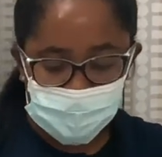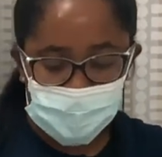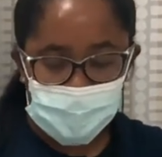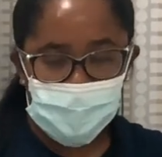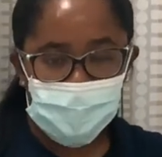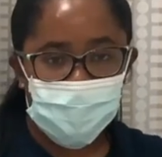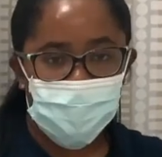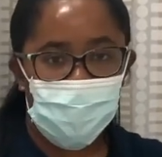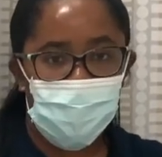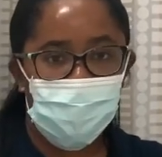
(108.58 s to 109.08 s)

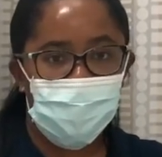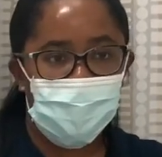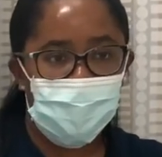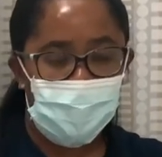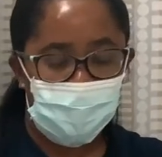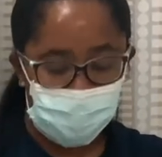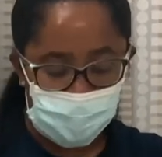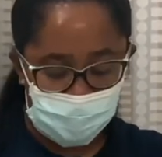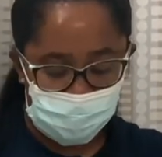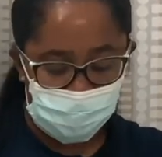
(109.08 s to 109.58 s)
is open
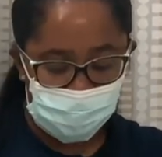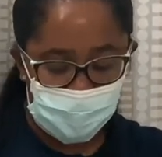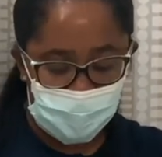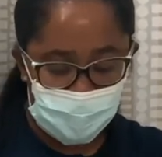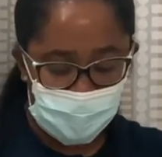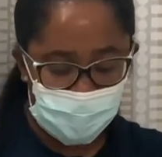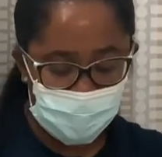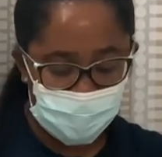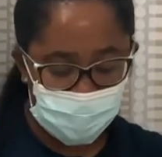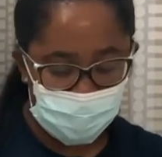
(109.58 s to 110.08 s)
up my
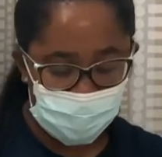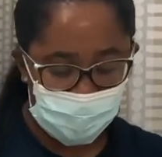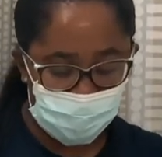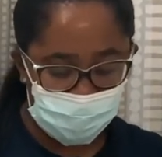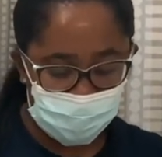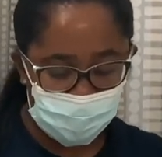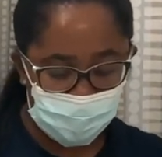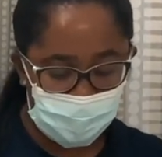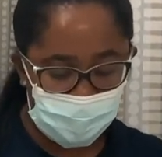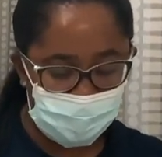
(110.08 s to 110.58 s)
flush,
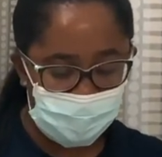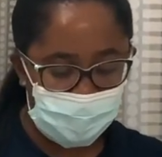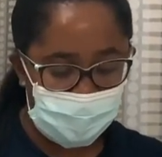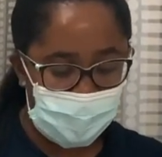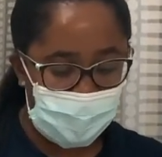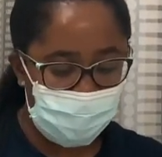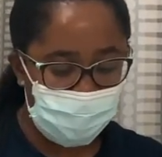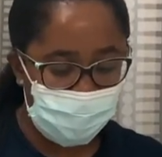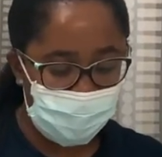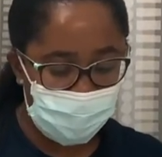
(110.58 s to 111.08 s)
everything that
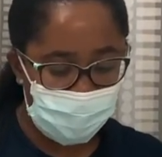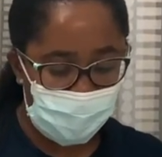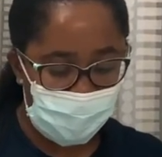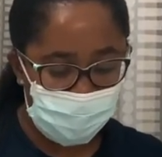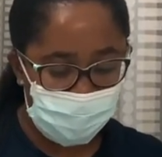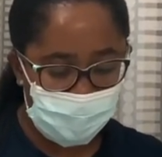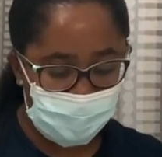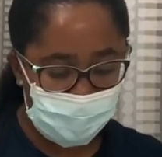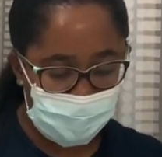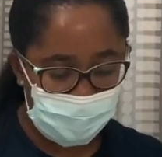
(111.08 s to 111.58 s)
I would
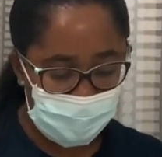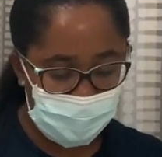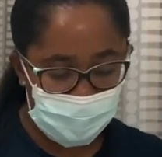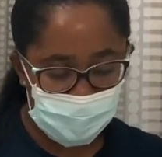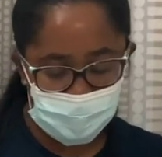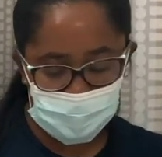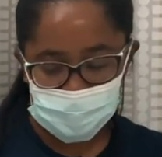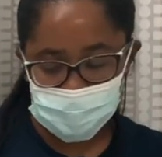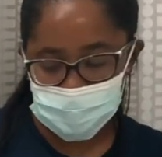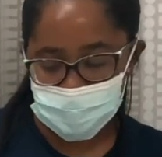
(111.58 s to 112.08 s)
probably
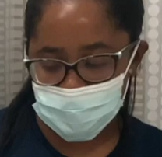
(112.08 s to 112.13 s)
need,